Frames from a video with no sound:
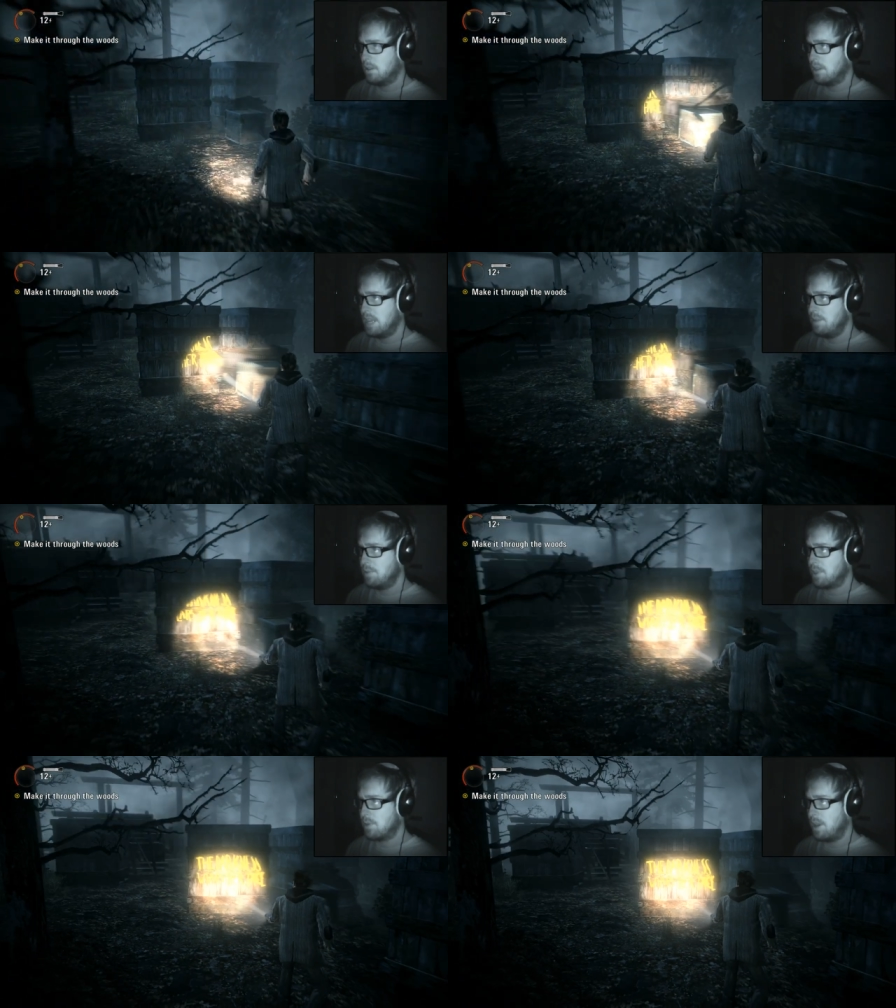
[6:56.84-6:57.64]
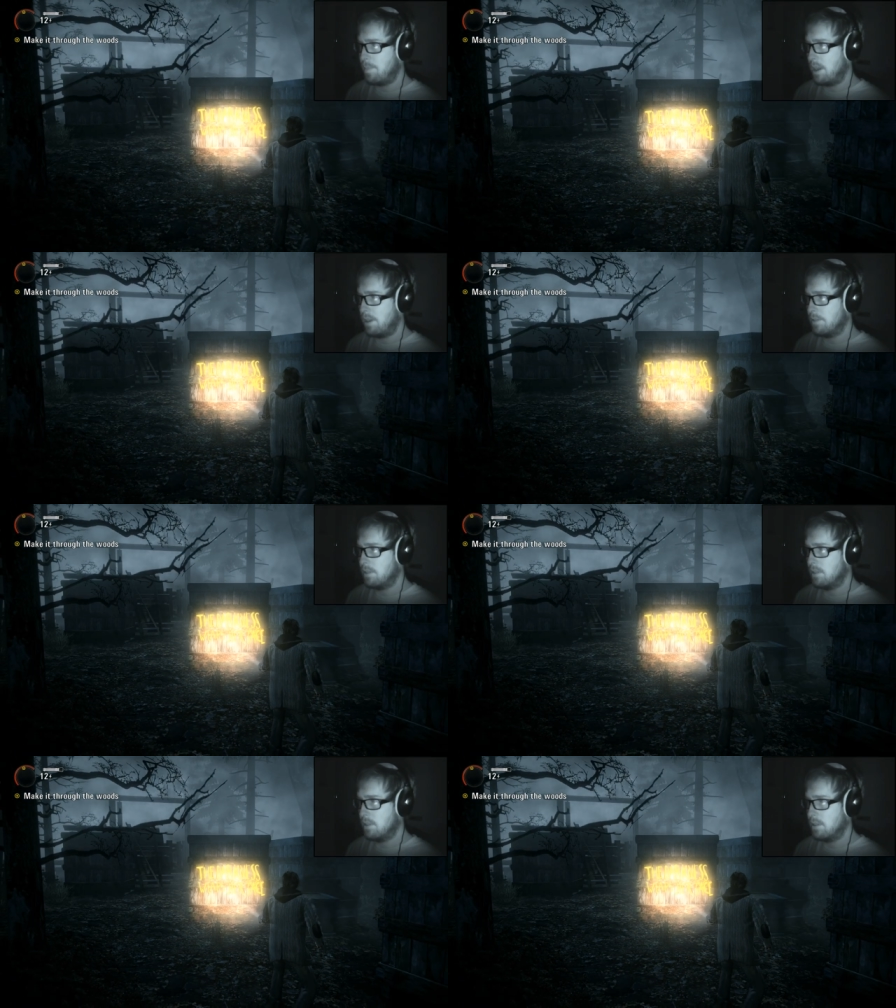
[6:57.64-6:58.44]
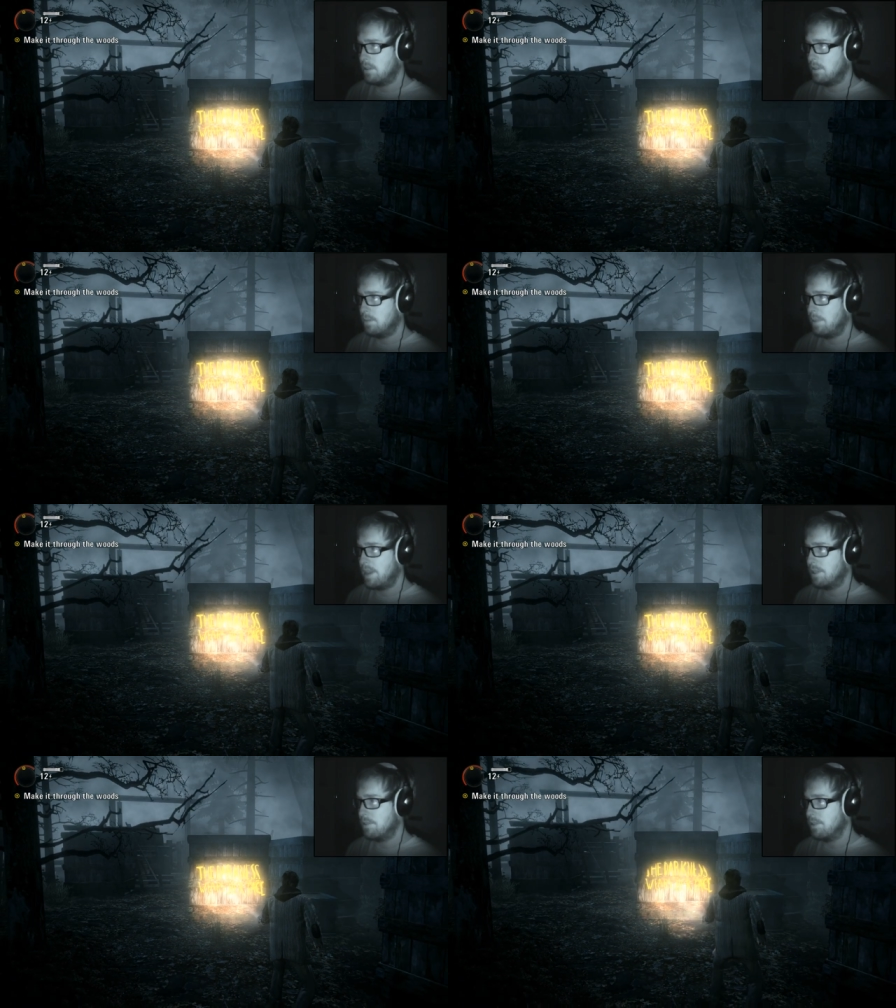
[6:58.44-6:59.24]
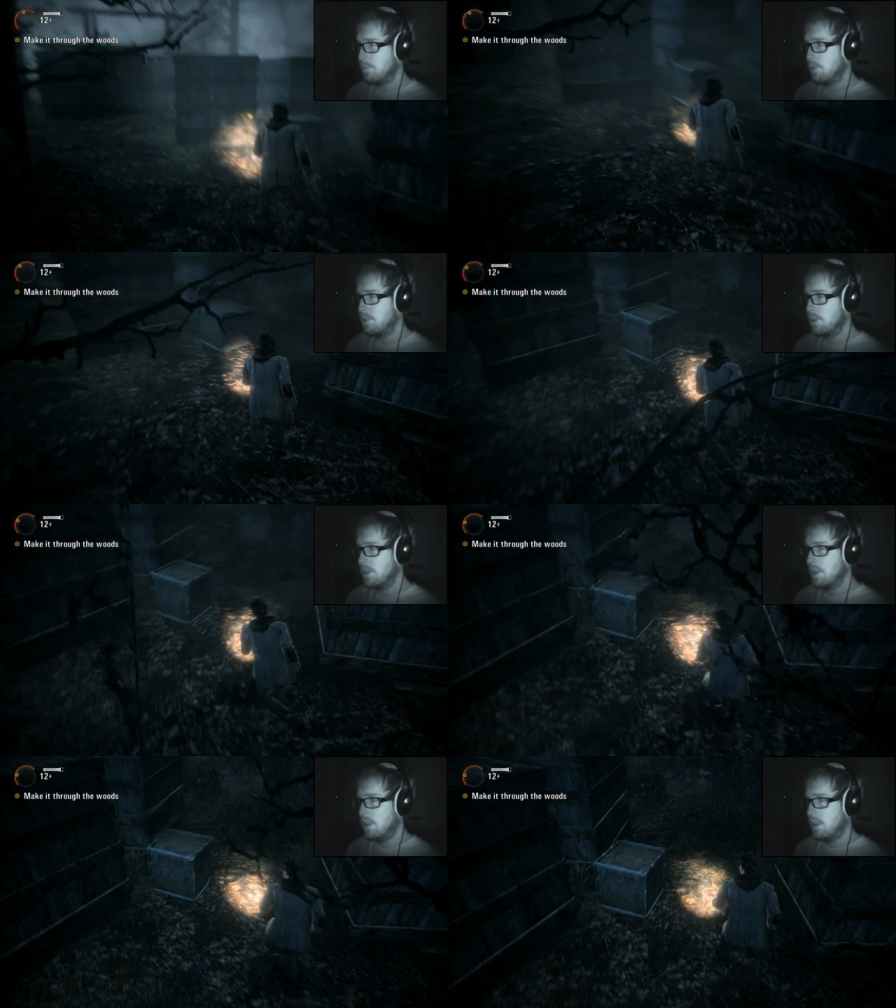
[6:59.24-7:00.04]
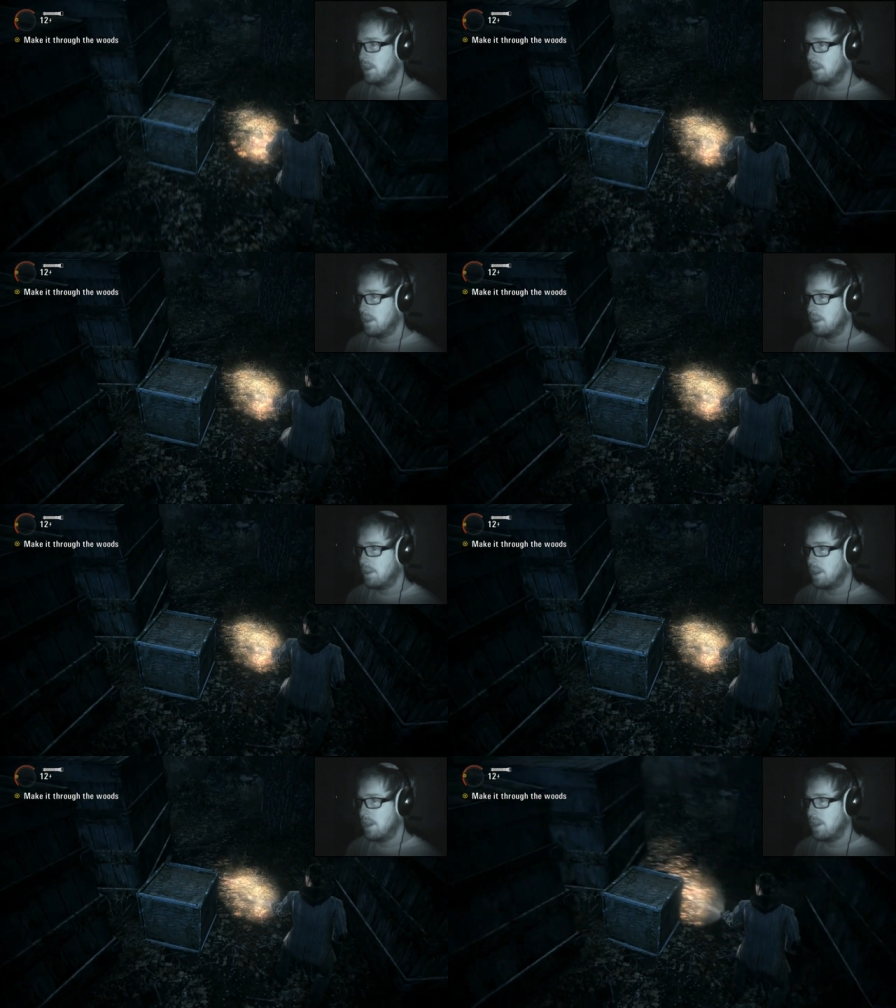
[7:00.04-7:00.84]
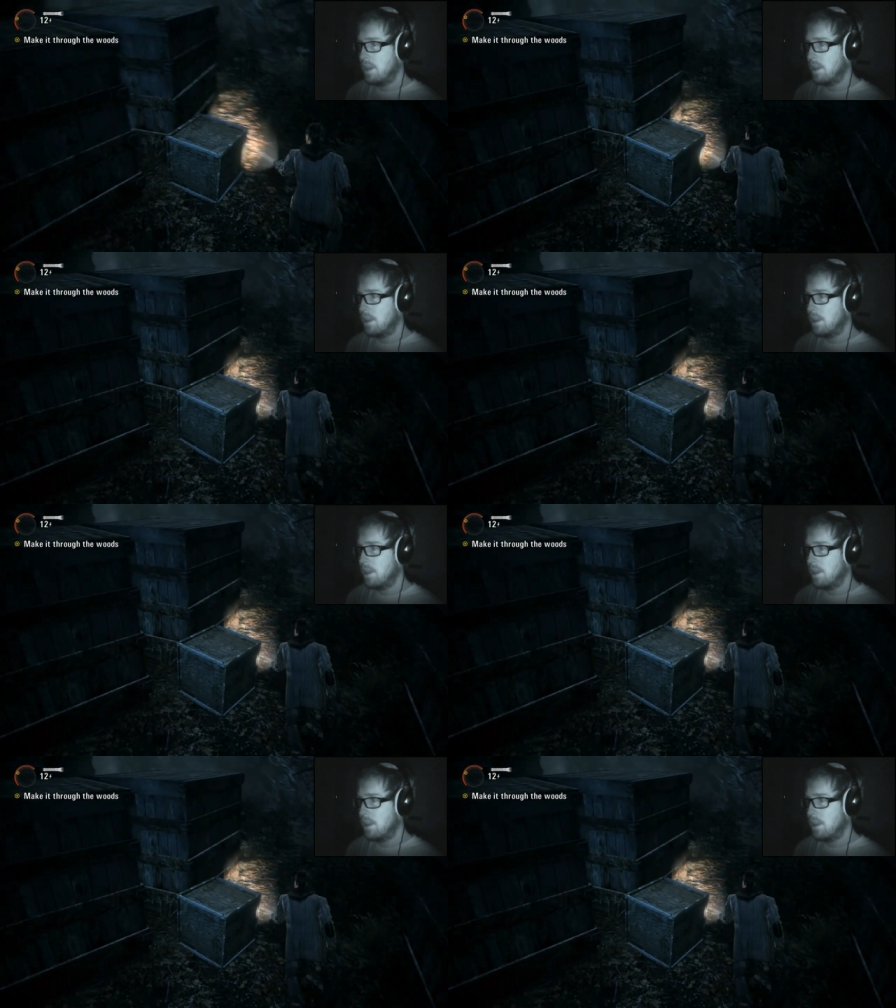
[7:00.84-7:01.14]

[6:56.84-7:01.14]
He was quite powerful. Make it through the woods. Okay.